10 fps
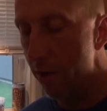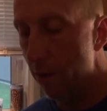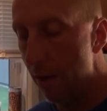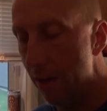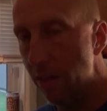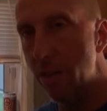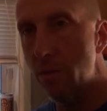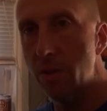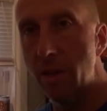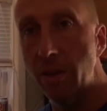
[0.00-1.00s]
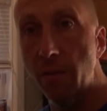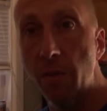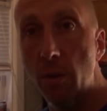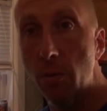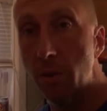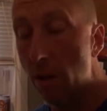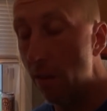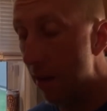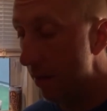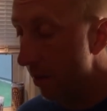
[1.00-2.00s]
I know a lot of you guys use it on your phone and
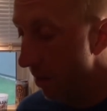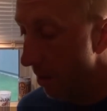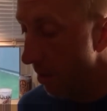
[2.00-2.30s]
all that,